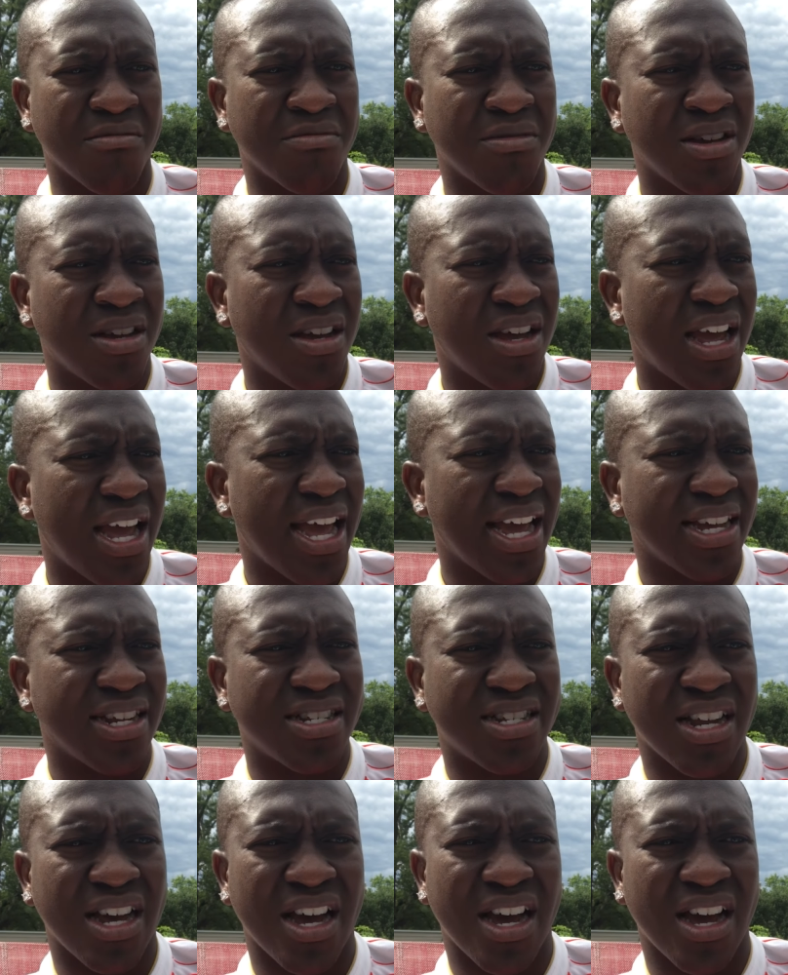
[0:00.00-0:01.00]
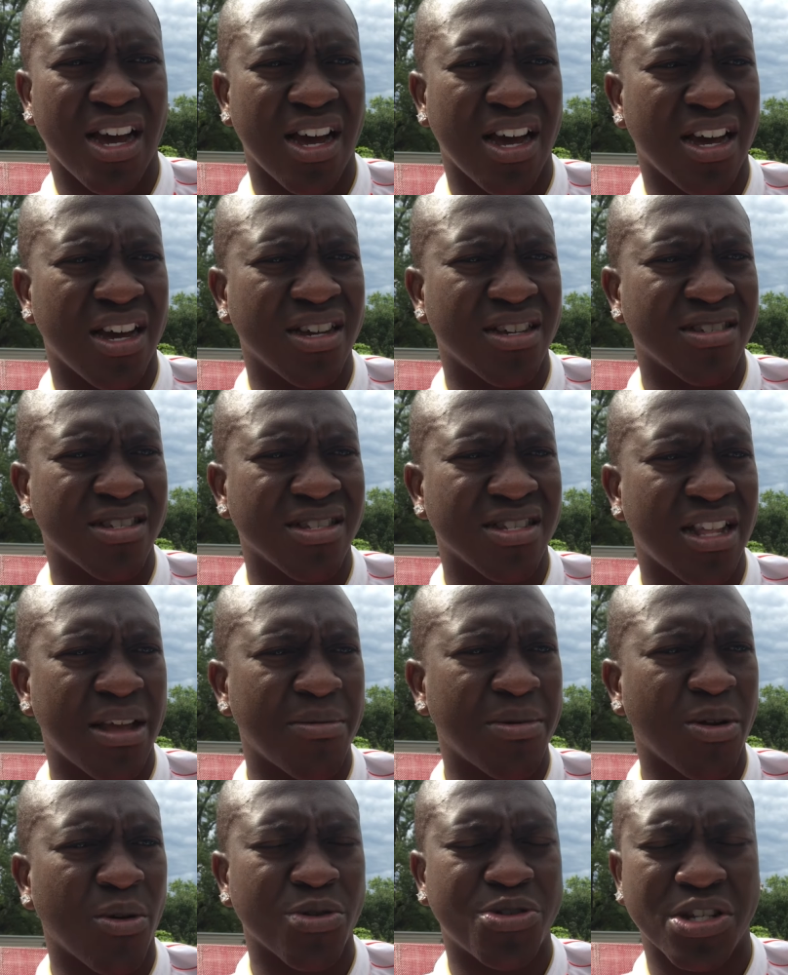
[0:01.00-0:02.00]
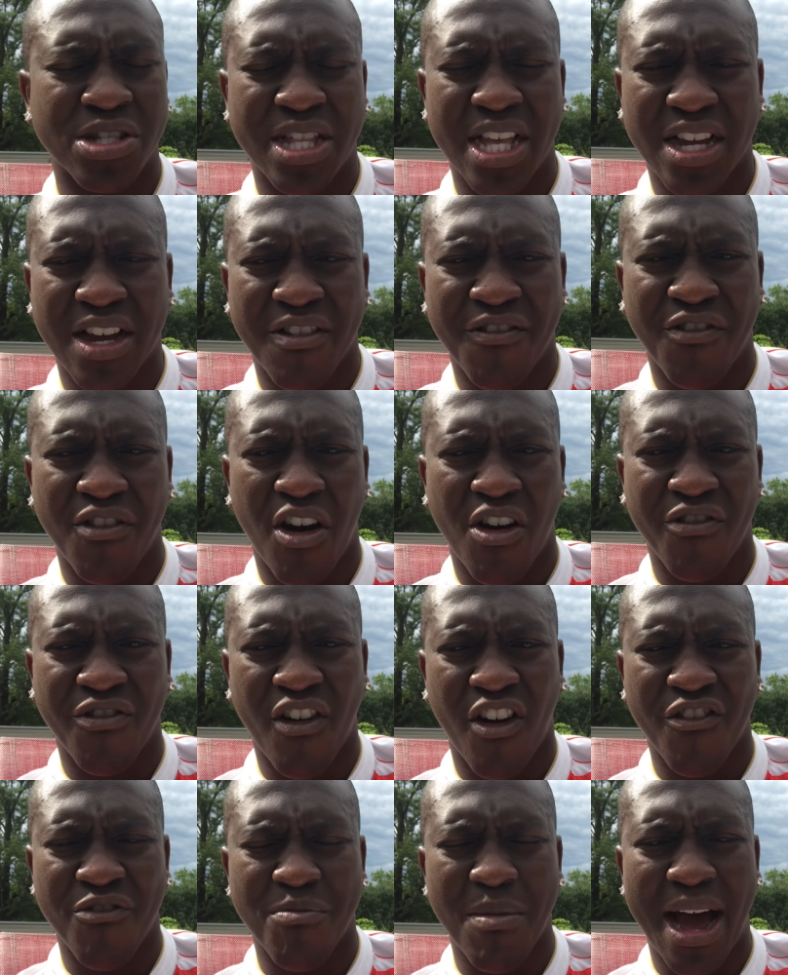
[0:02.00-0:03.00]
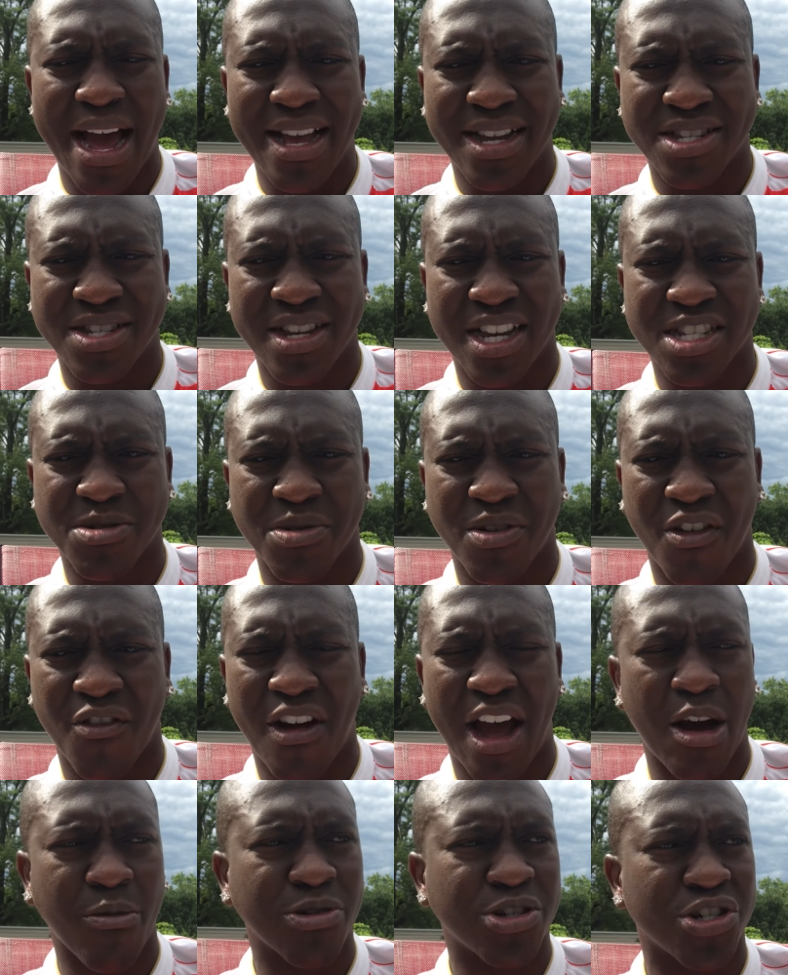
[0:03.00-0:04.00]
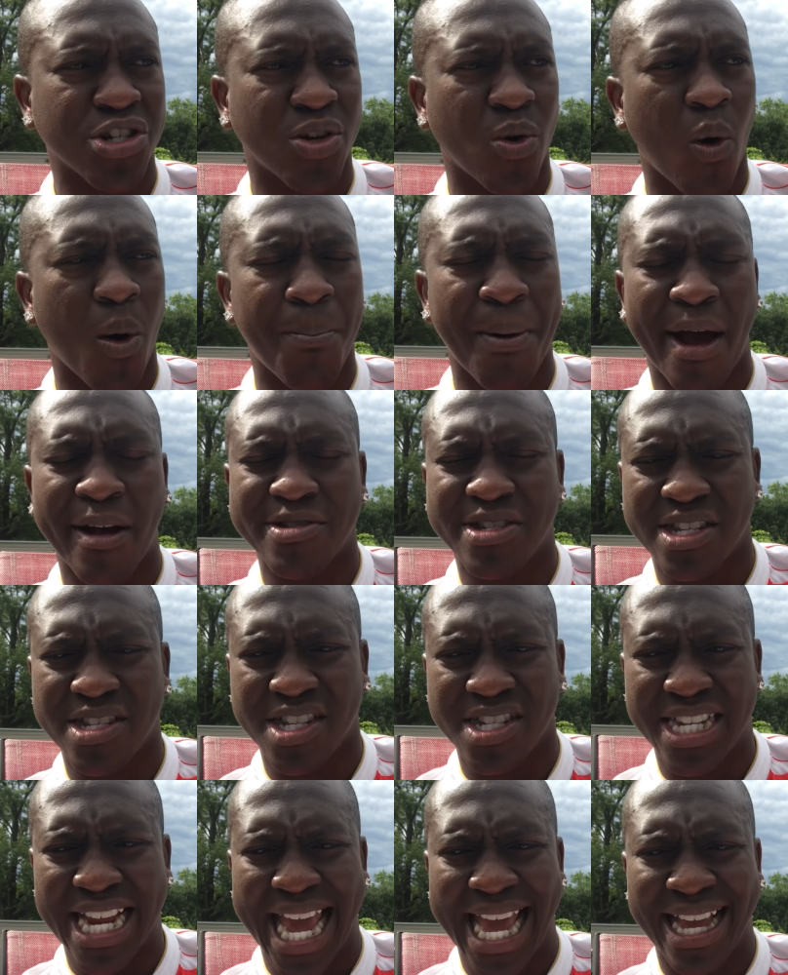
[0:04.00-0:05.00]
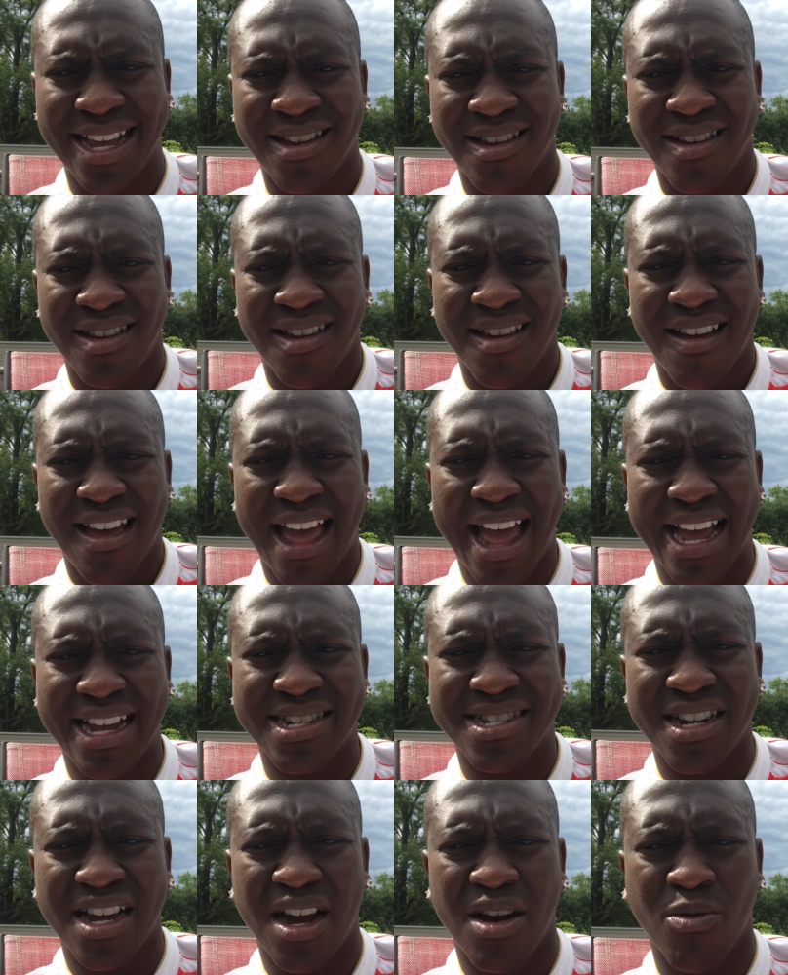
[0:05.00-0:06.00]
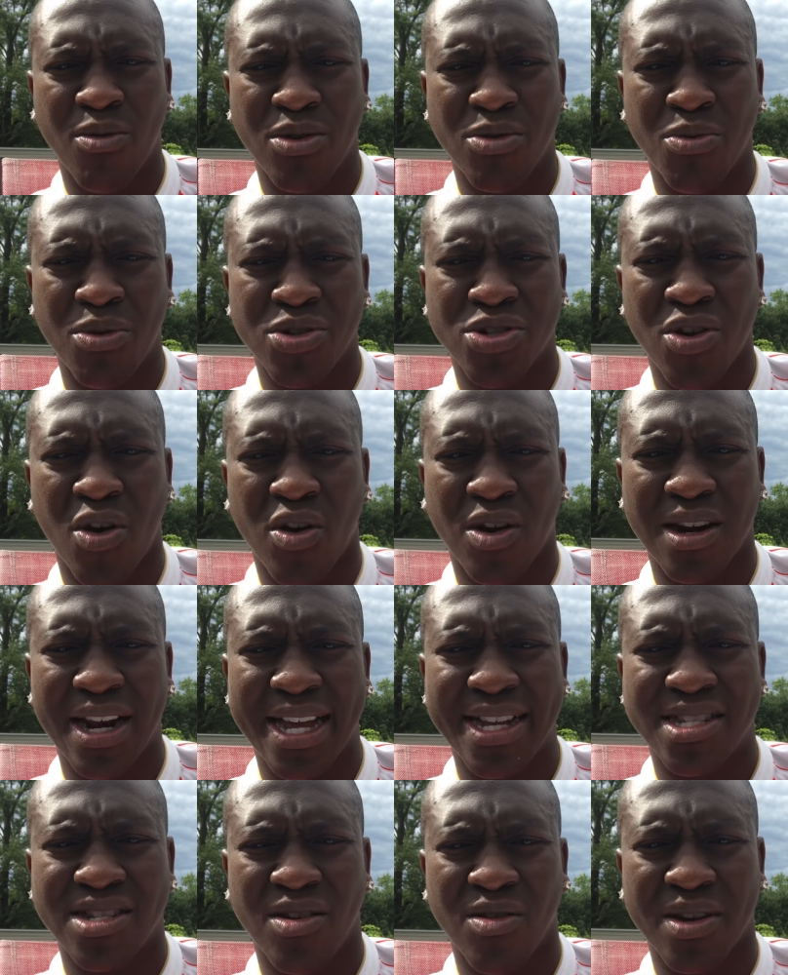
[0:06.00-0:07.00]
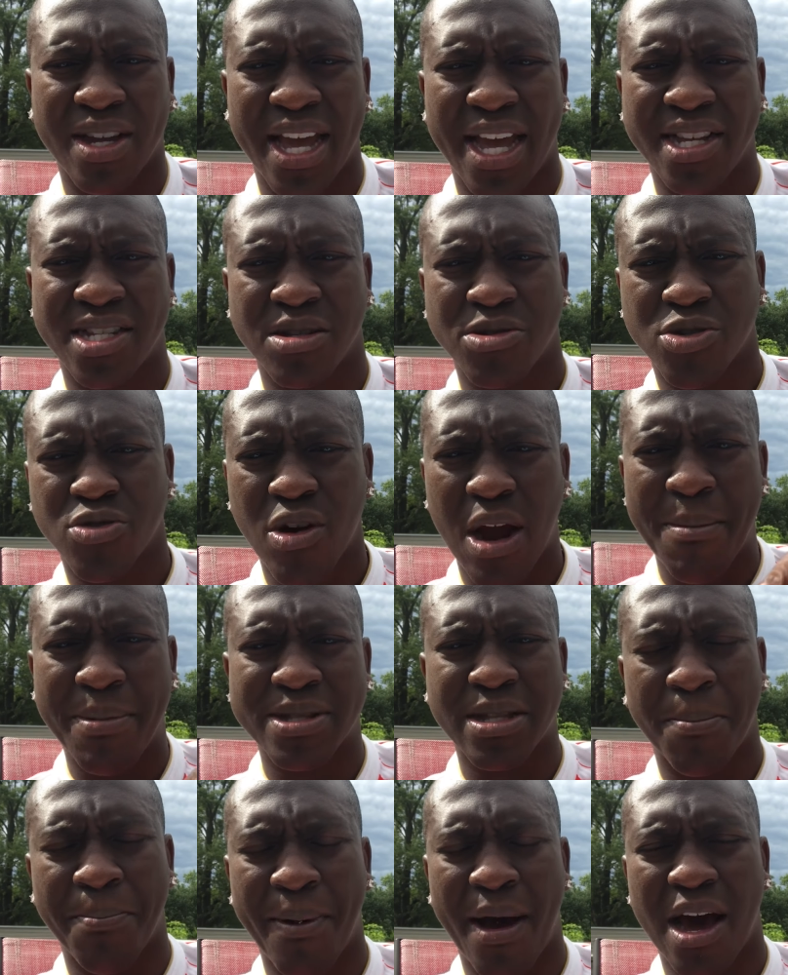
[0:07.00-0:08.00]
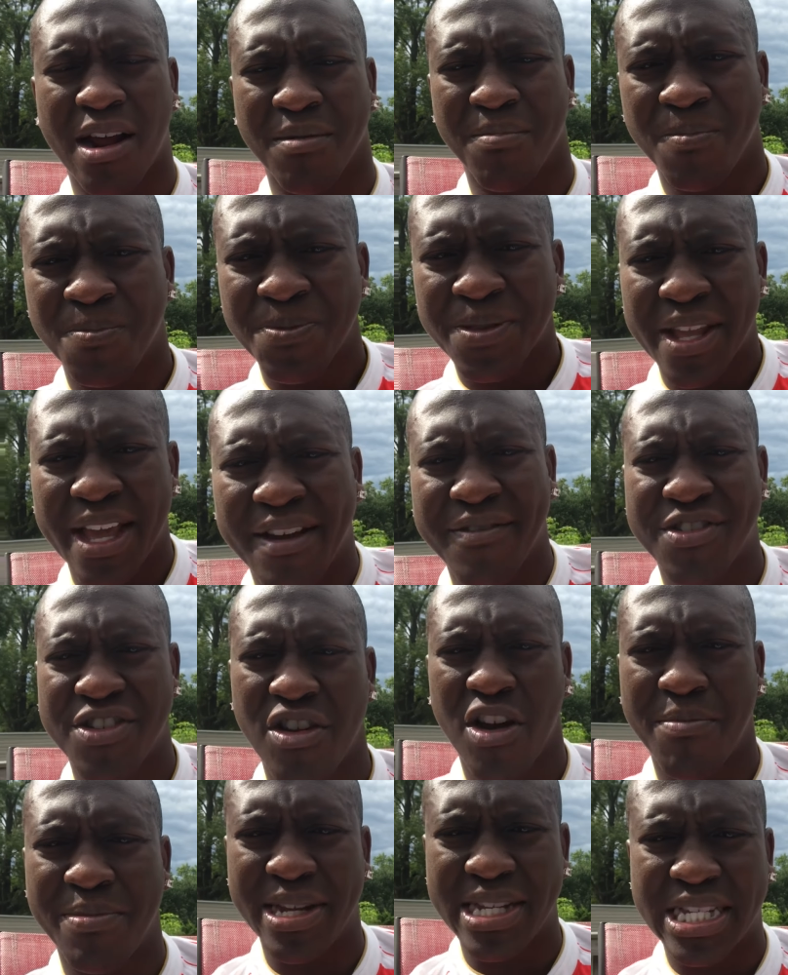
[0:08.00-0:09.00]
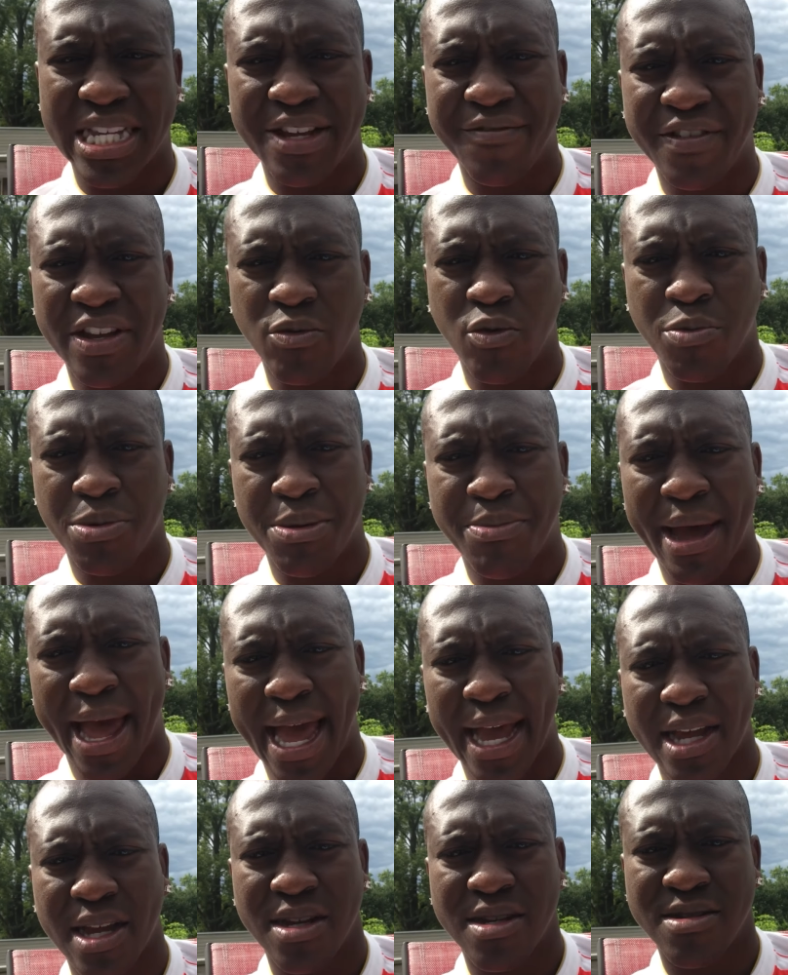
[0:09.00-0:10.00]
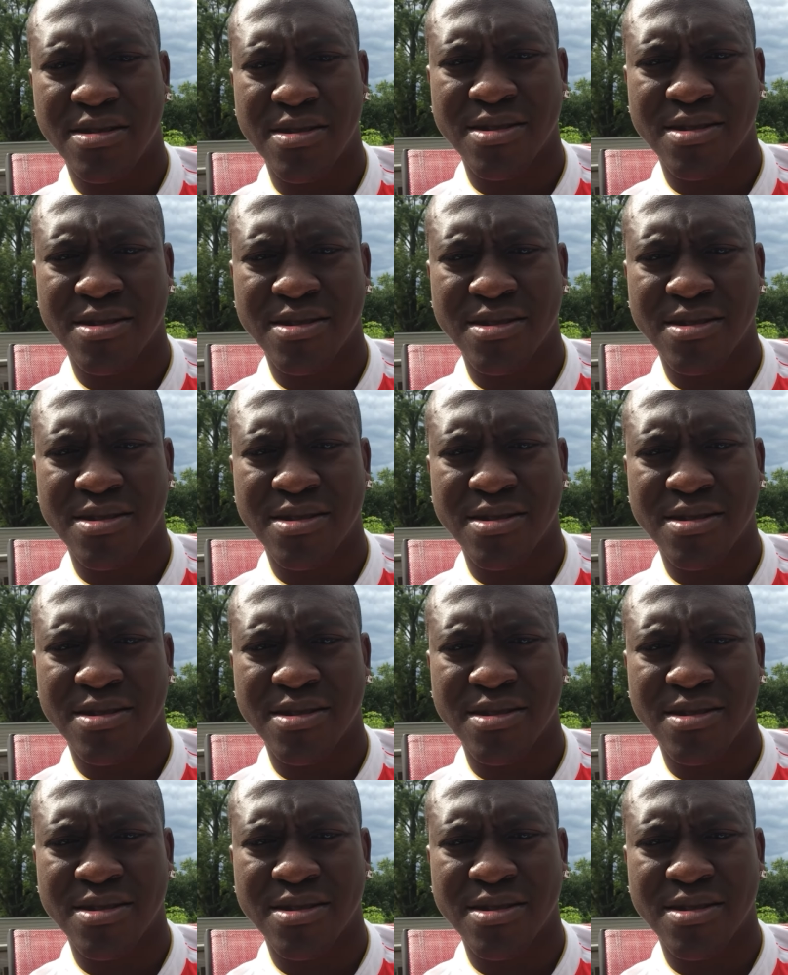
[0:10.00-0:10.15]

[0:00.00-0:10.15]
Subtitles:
me know what you think of my assessment of how we should go about it today, and we'll talk later. Okay. Subscribe at the bottom. FCRB TV. We'll be back.